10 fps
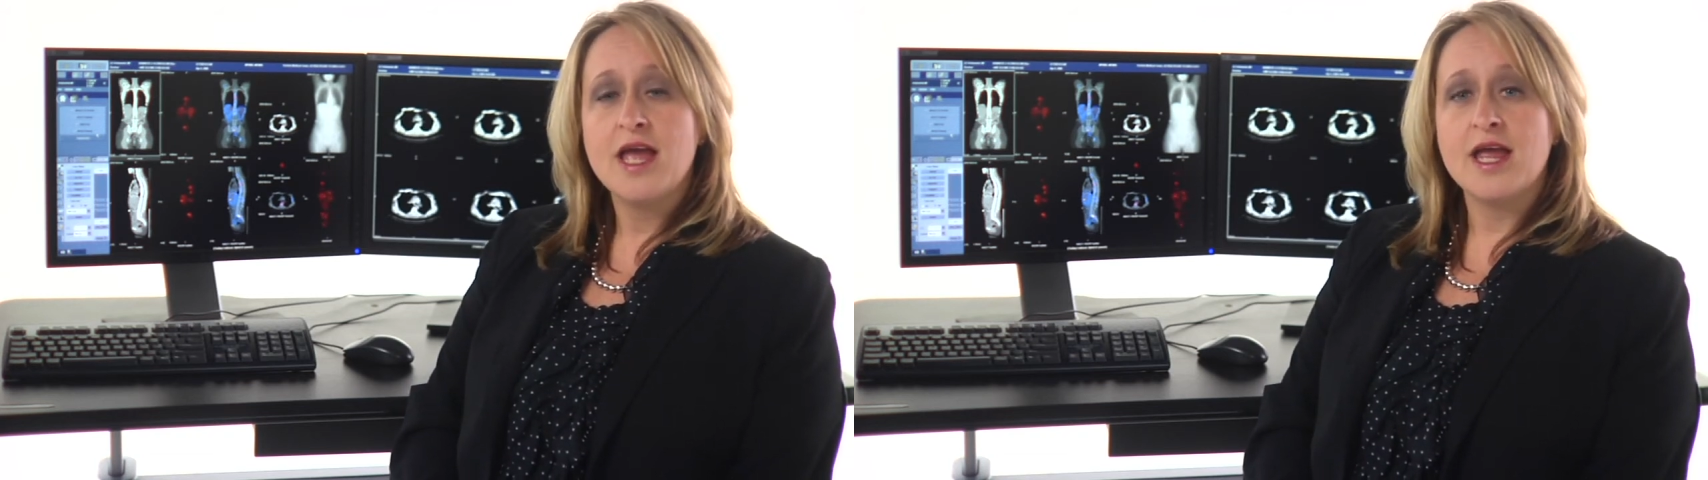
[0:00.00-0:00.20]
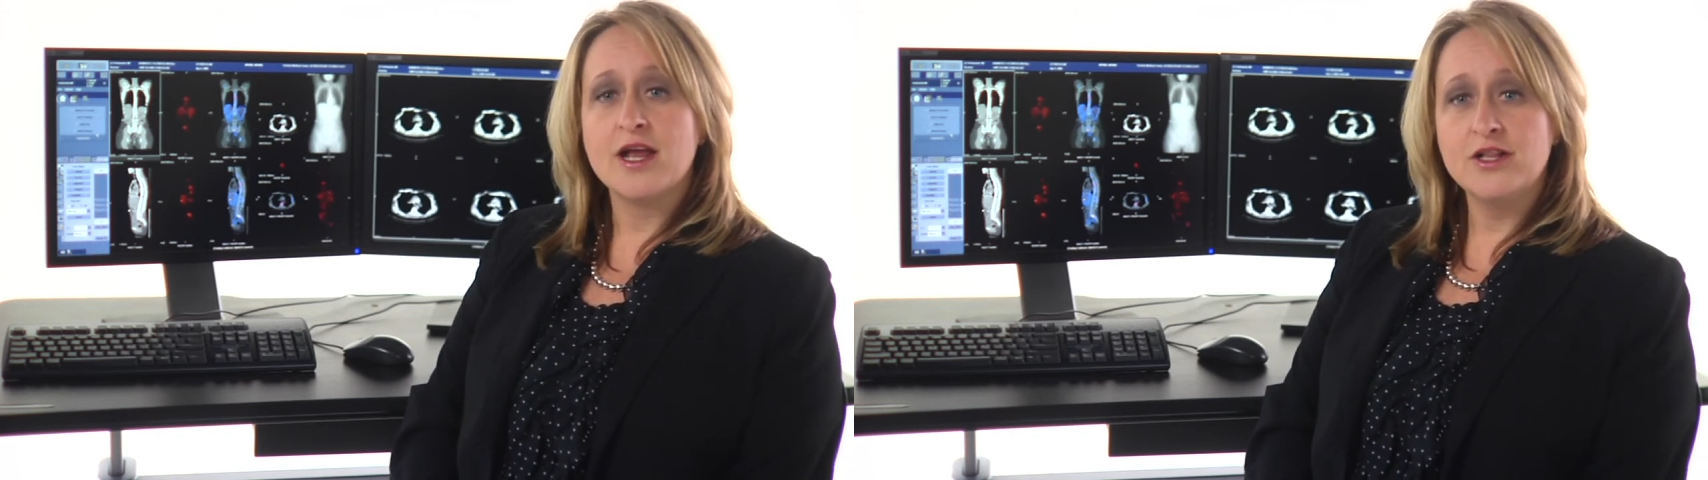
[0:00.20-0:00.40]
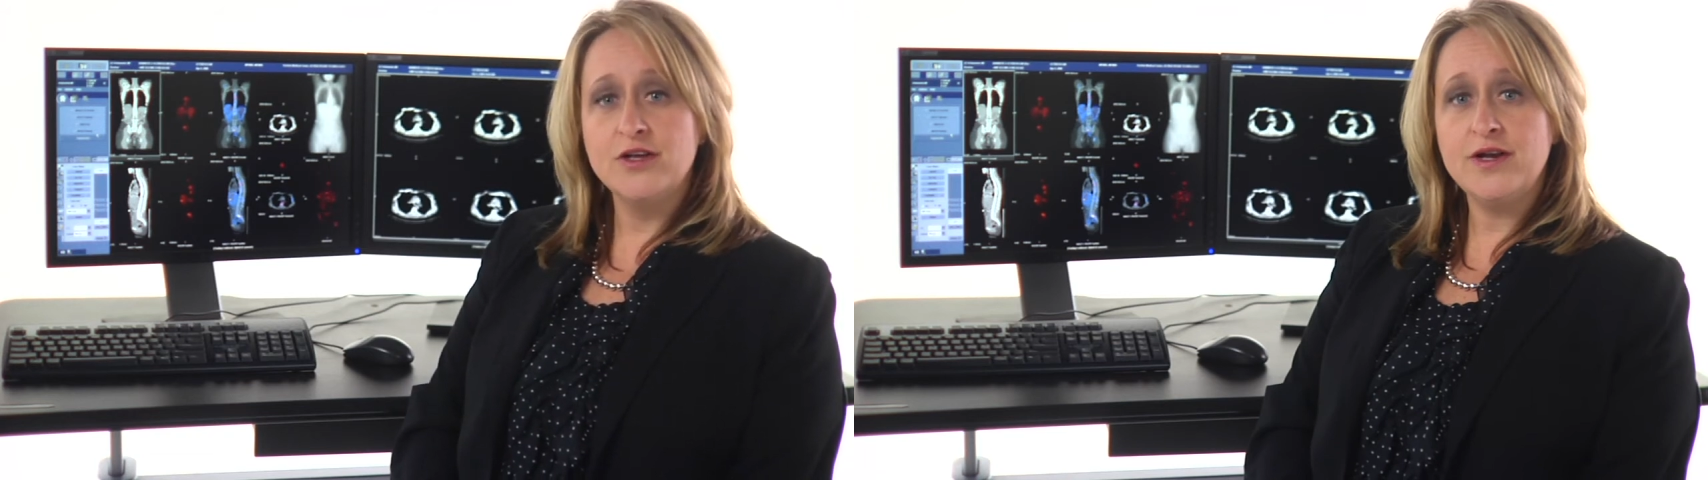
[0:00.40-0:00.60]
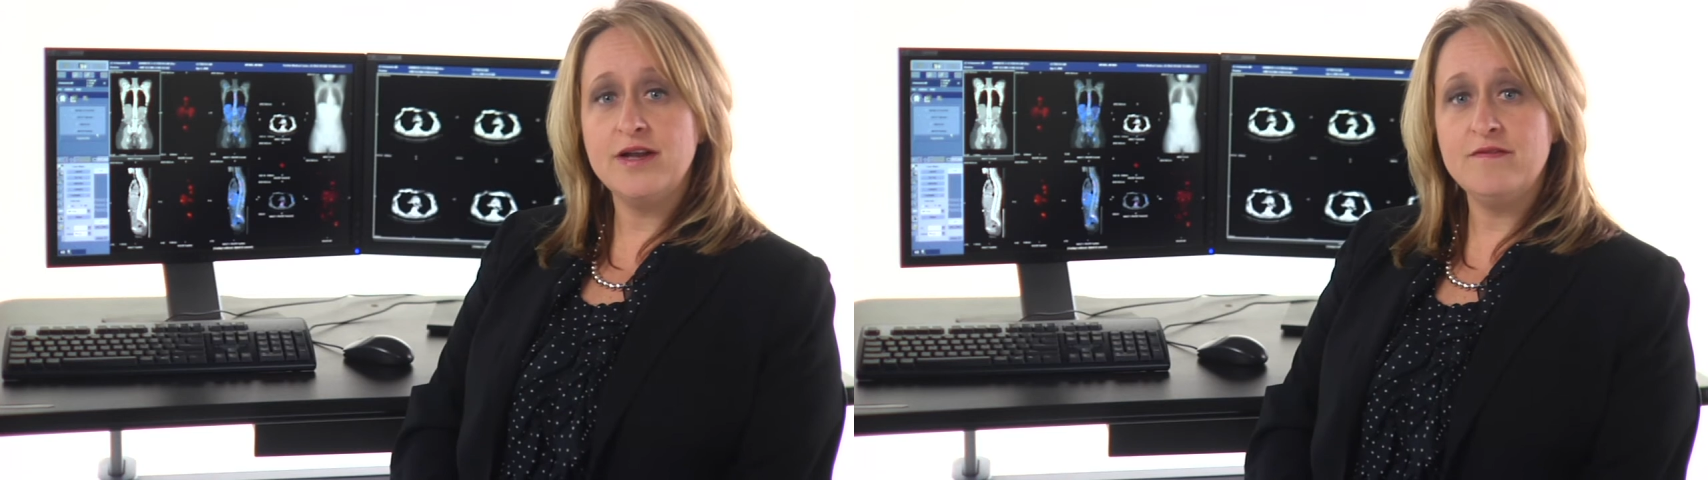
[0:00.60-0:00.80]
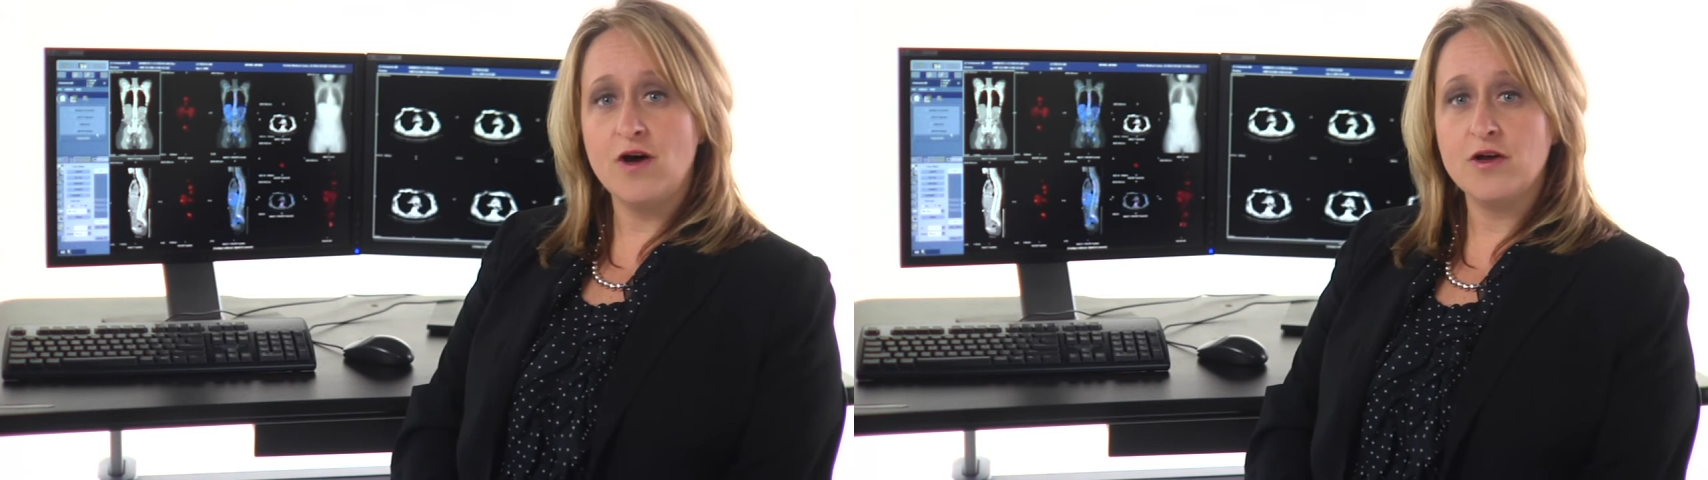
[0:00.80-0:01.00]
Included
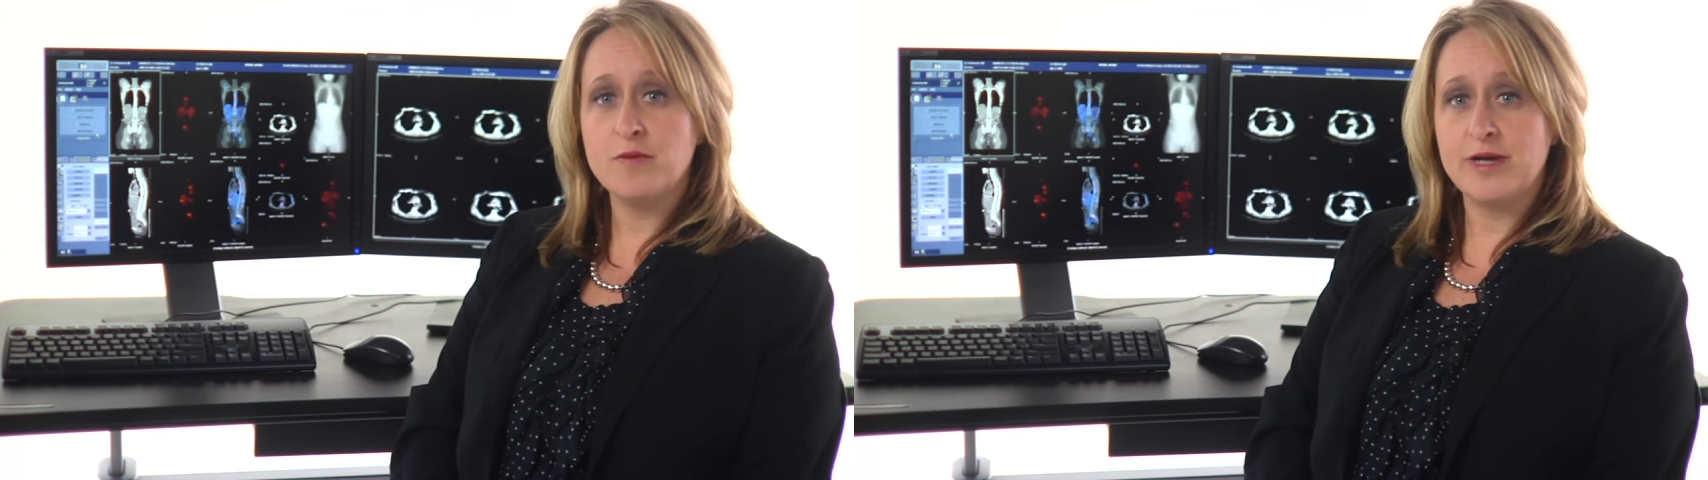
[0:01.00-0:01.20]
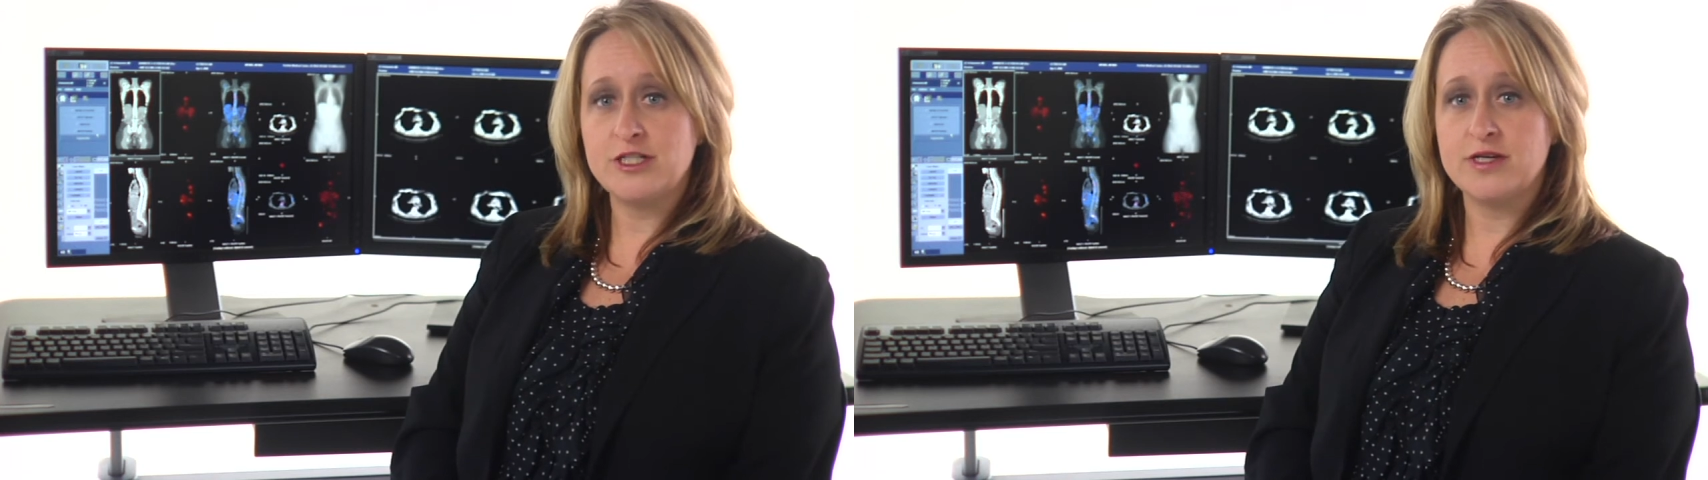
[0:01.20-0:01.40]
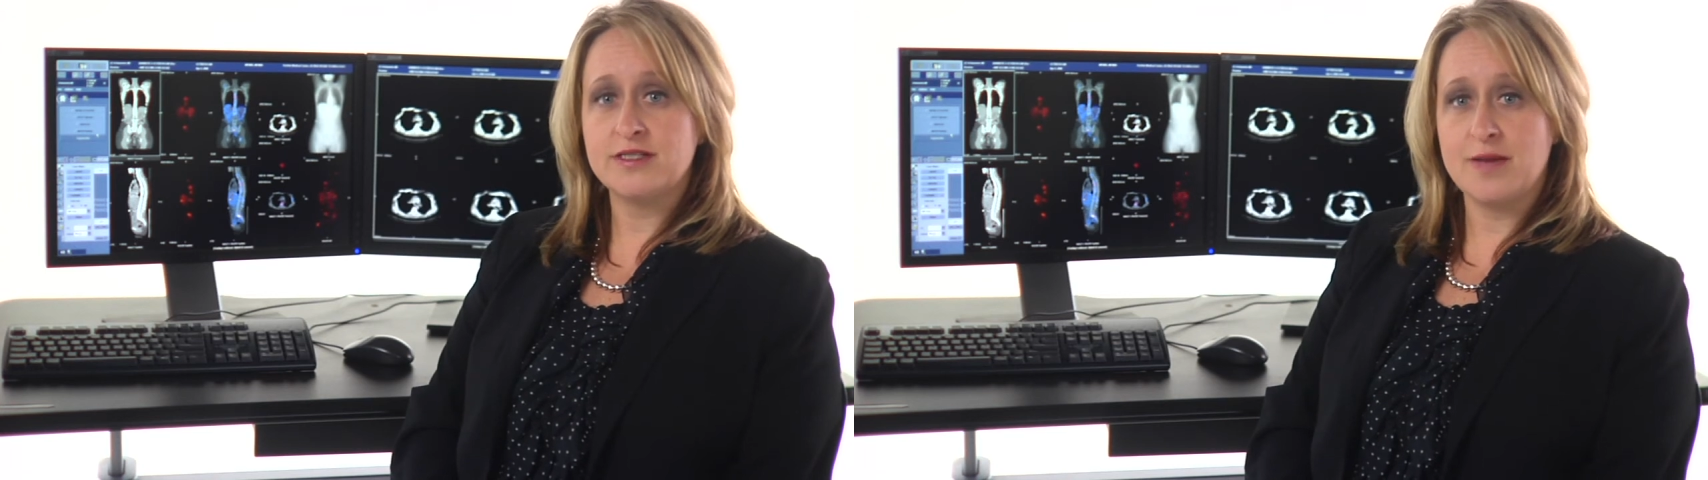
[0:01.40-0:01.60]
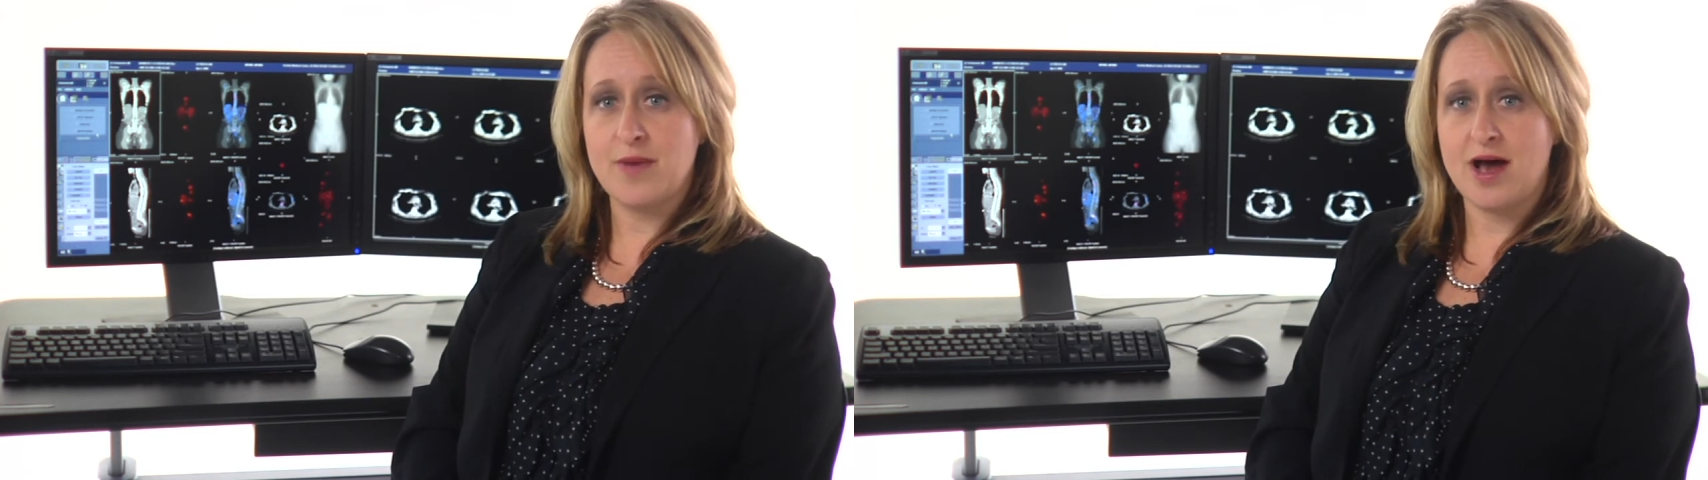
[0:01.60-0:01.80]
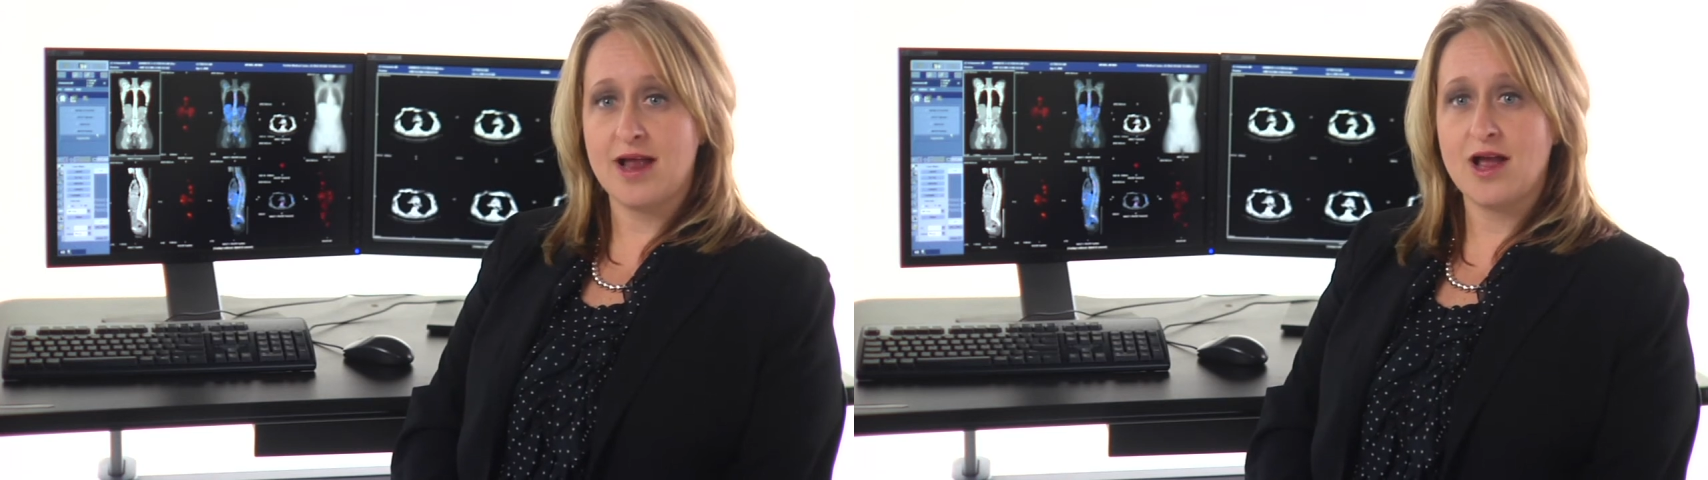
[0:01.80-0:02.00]
in Volumetrix
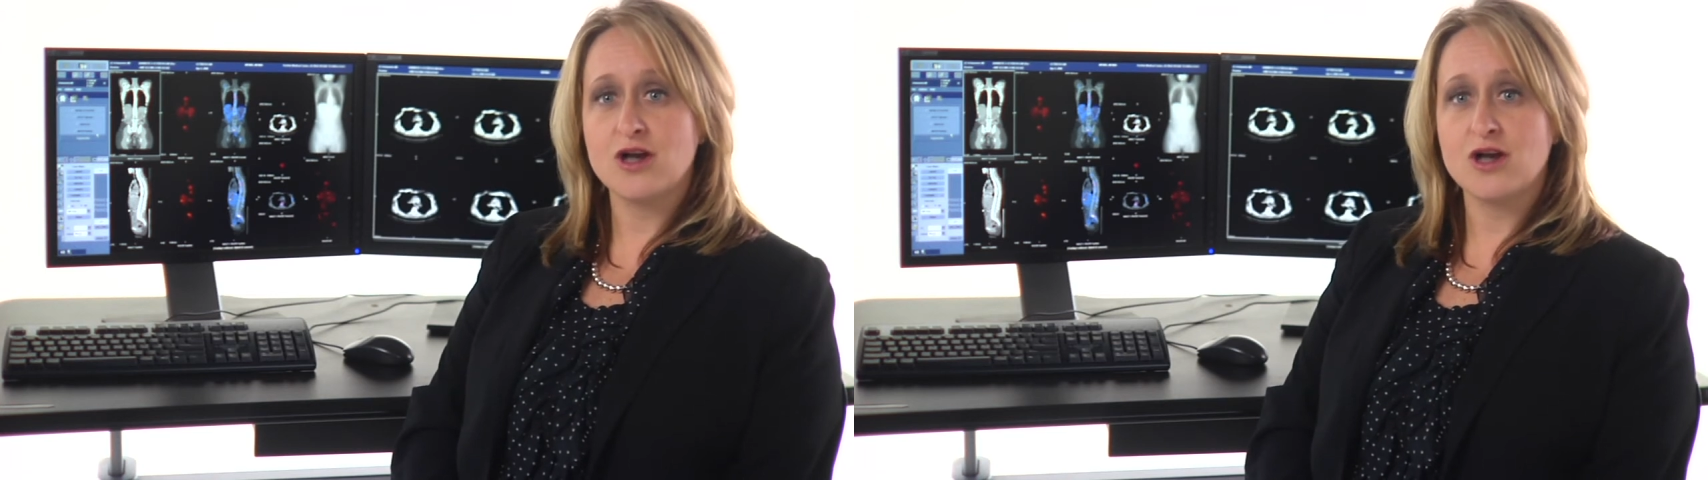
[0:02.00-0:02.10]
MI